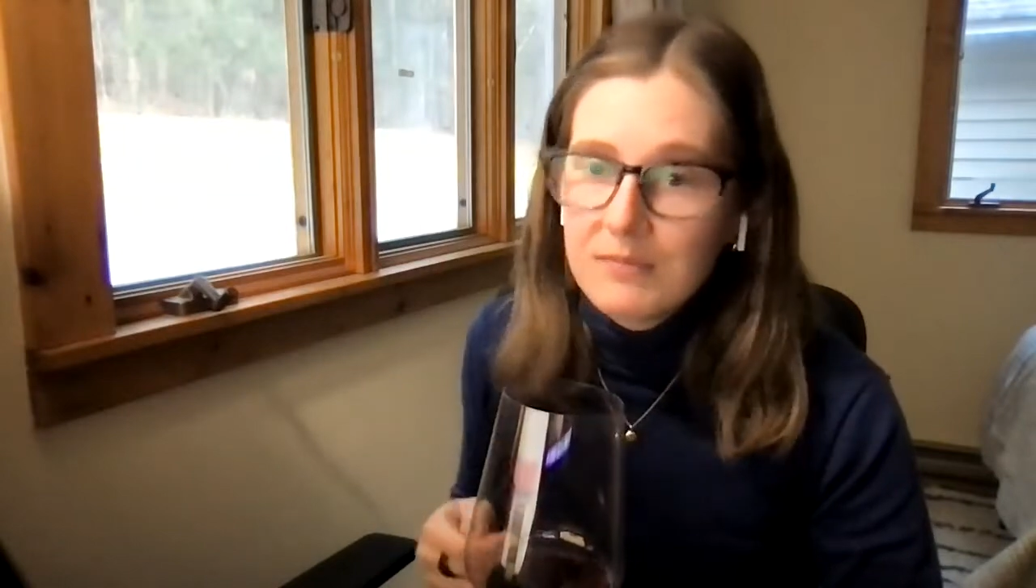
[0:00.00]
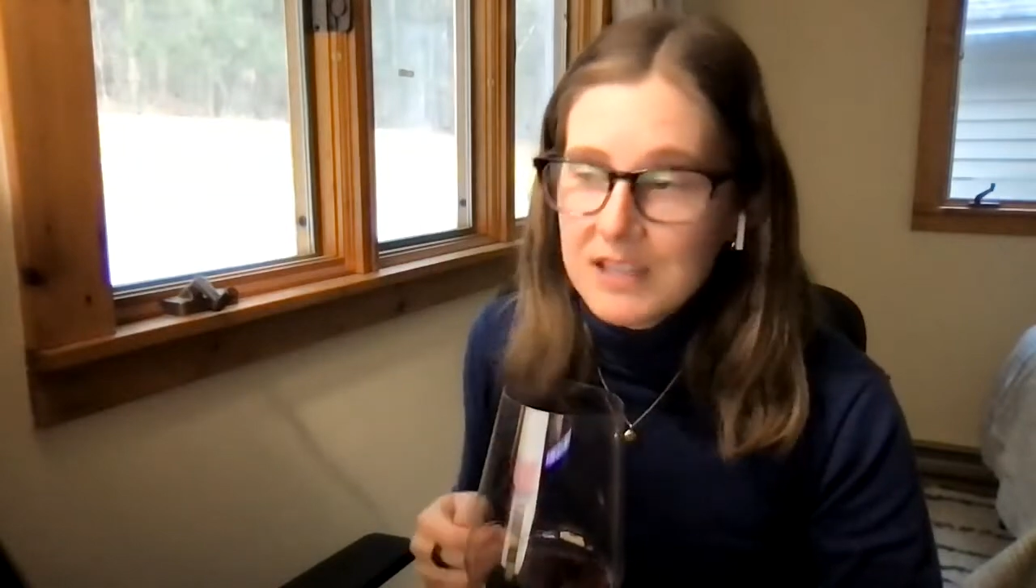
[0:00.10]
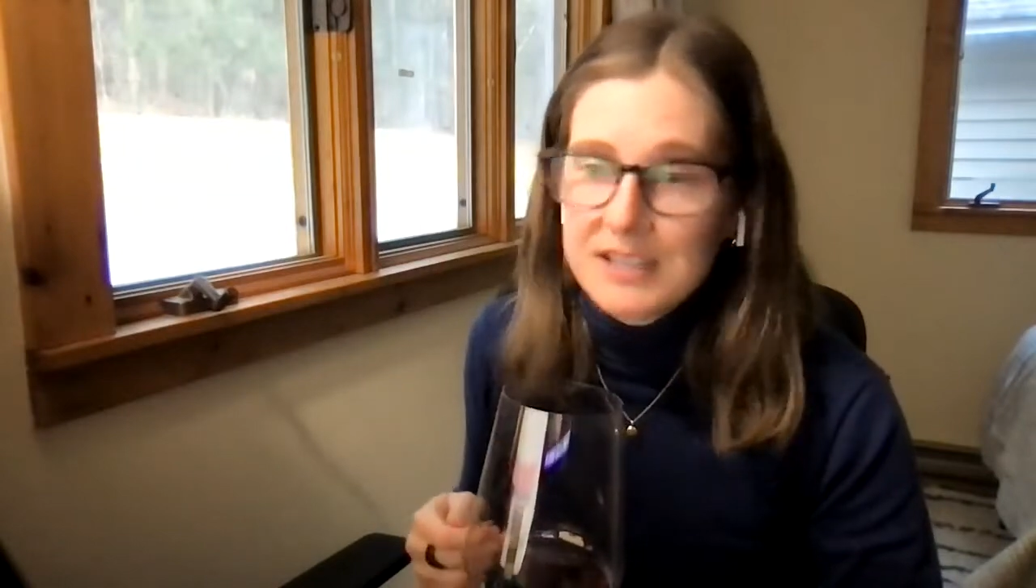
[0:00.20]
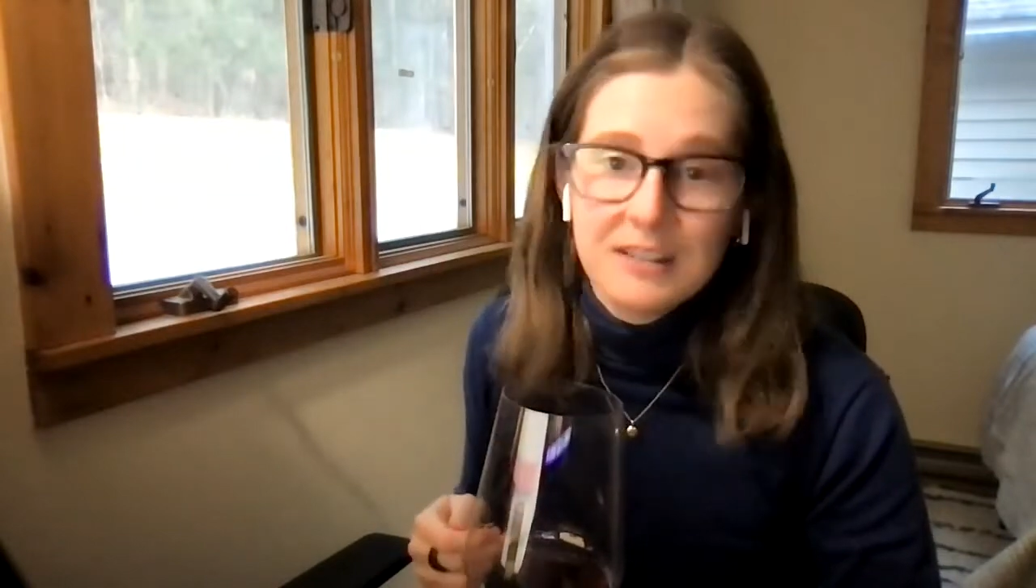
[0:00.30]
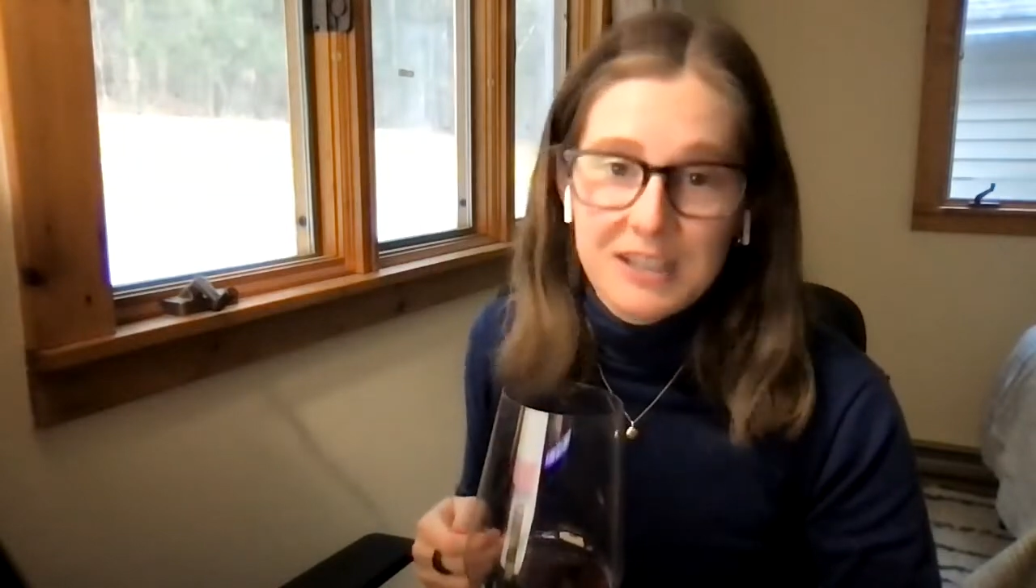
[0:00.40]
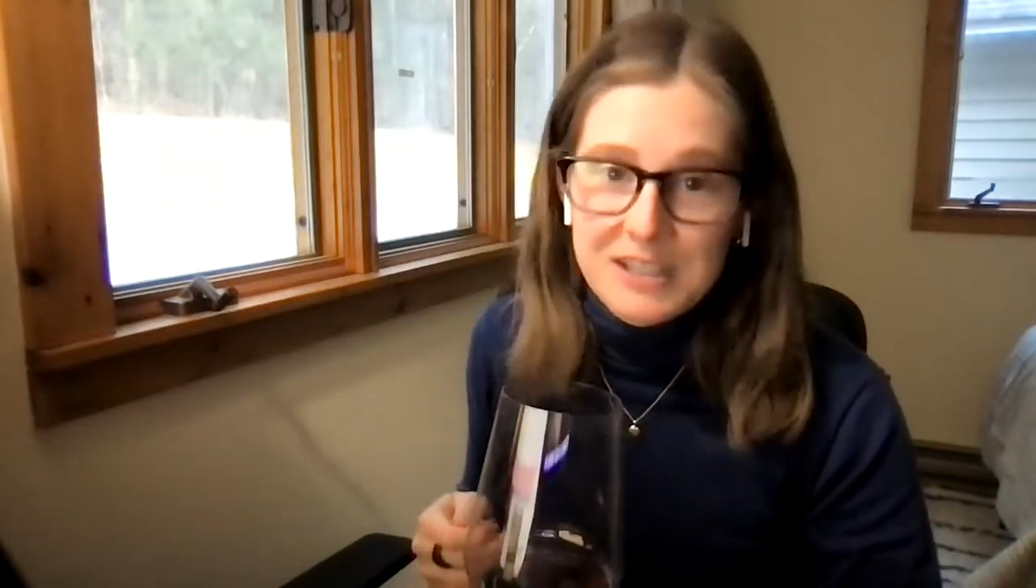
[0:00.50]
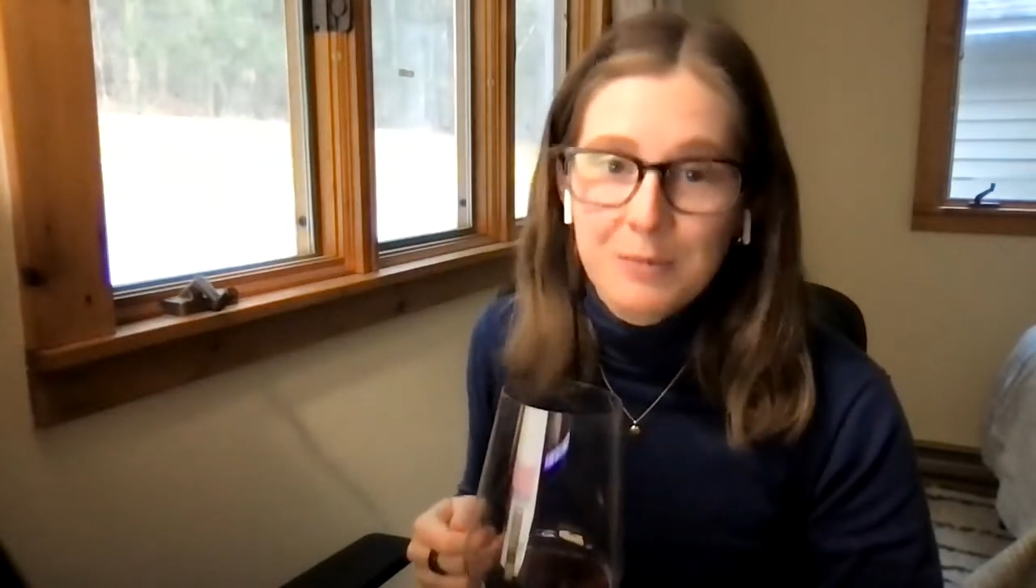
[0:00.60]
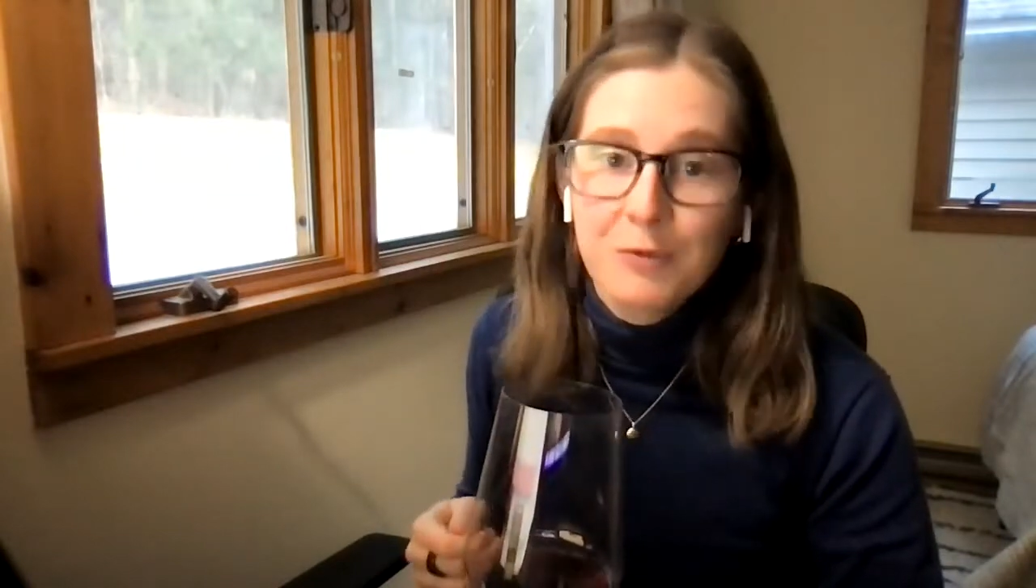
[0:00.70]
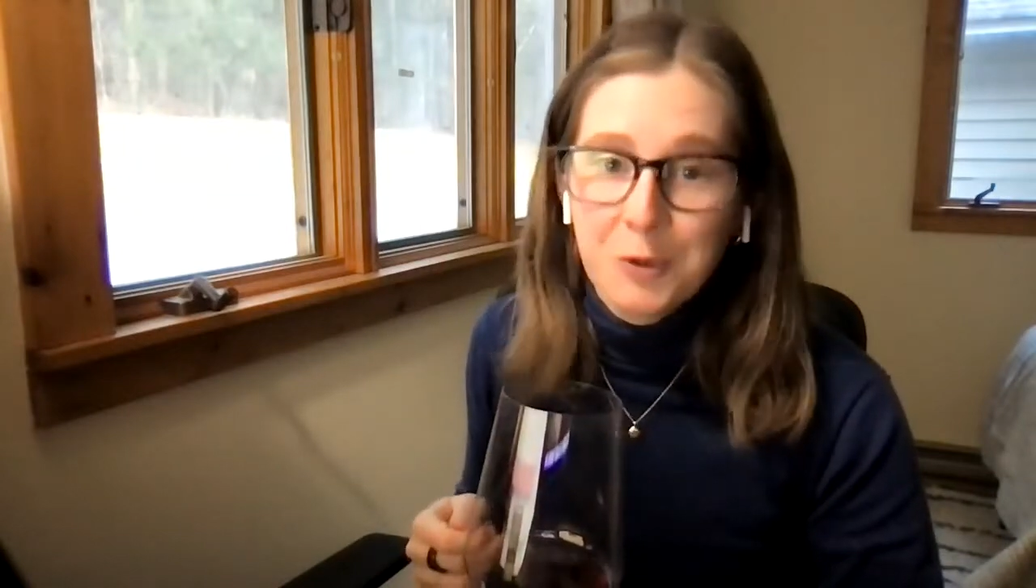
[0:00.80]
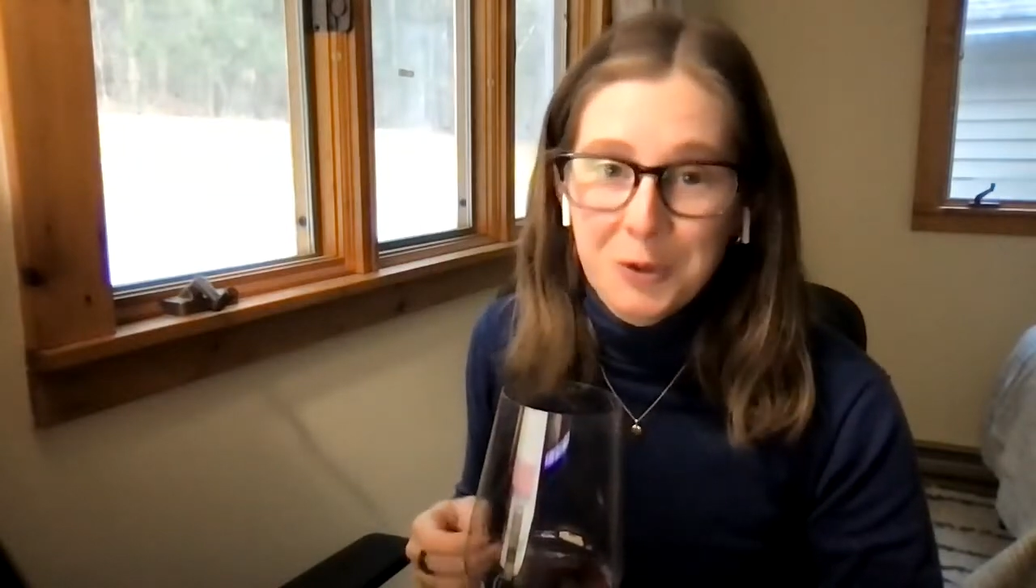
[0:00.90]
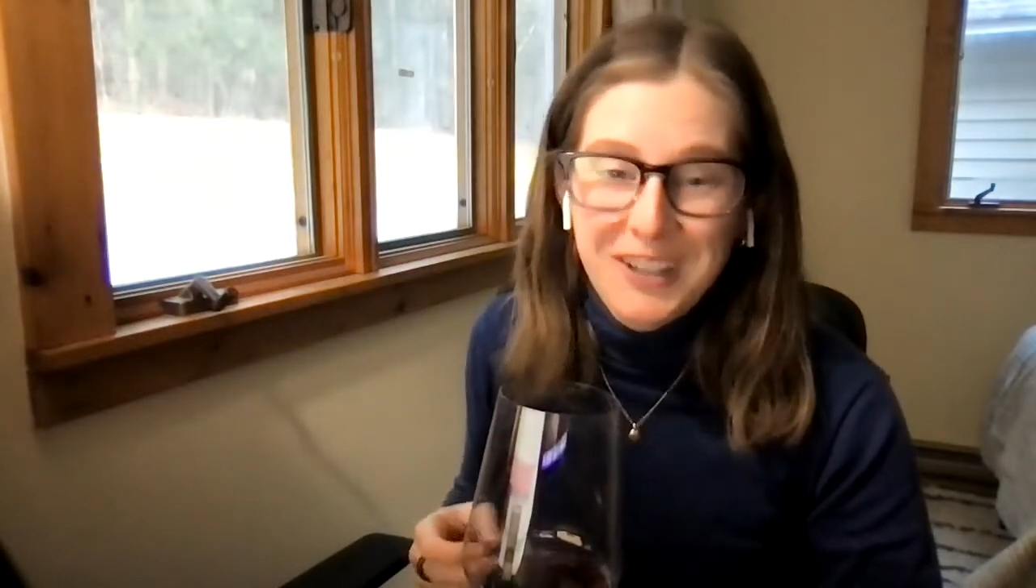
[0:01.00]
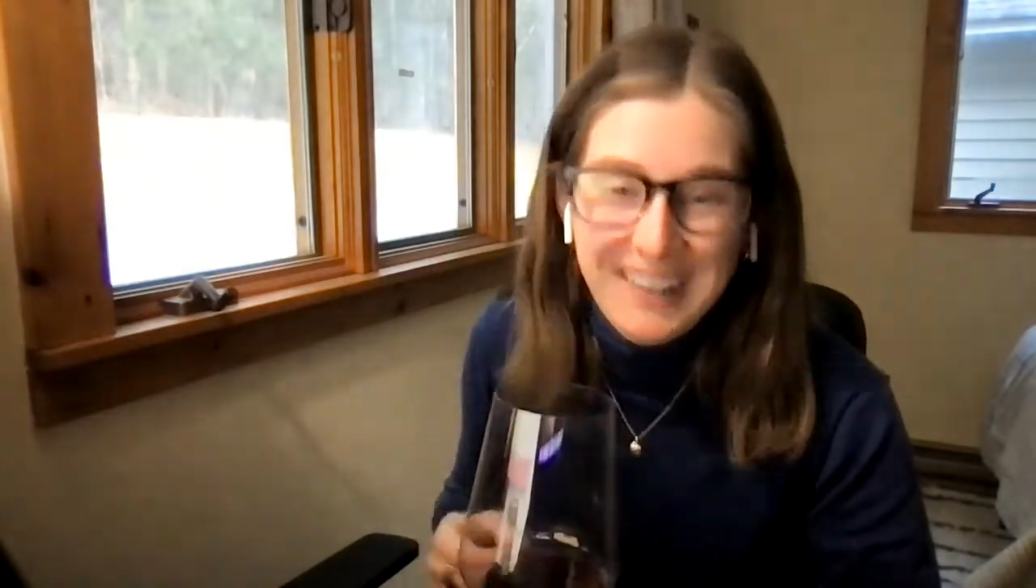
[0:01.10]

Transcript: this thing needs some food.